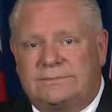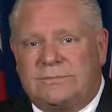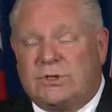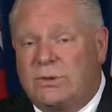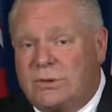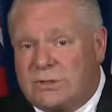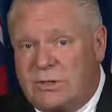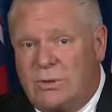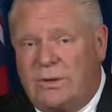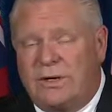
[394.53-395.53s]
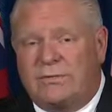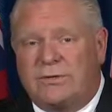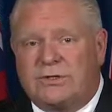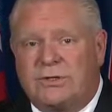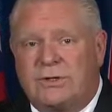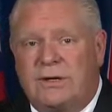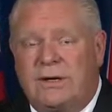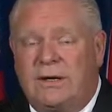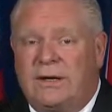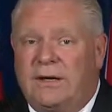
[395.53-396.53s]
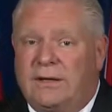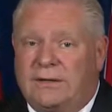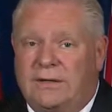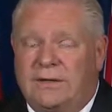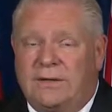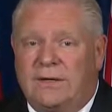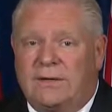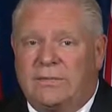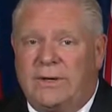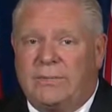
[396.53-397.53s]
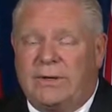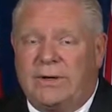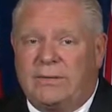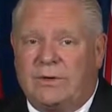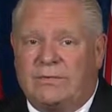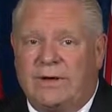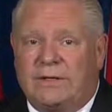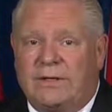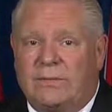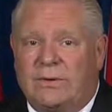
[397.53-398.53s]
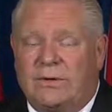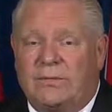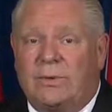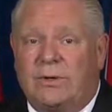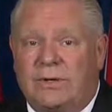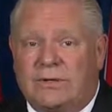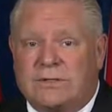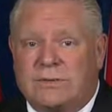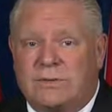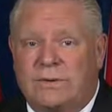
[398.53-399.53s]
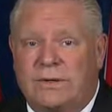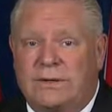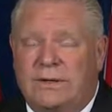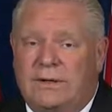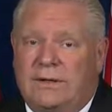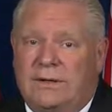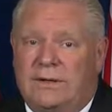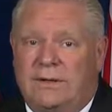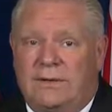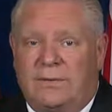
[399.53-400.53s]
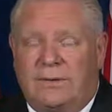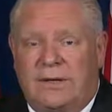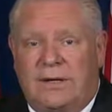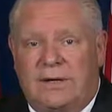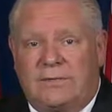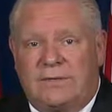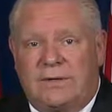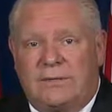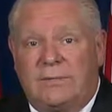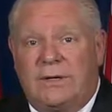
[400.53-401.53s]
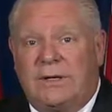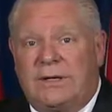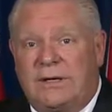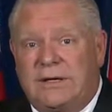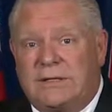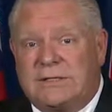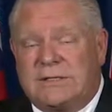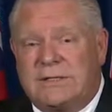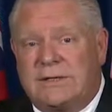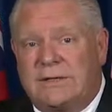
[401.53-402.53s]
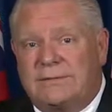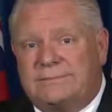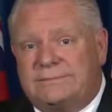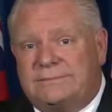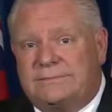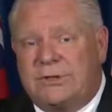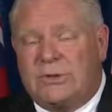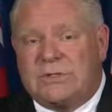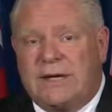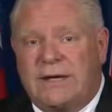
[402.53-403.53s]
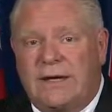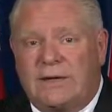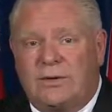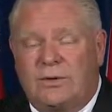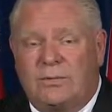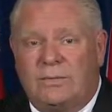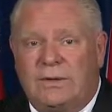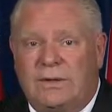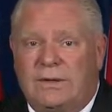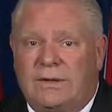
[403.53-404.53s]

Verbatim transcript: Students don't want it for sure. And I'll tell you, the other people that were affected were the employers when when you have a million kids, uh, you know, staying at home,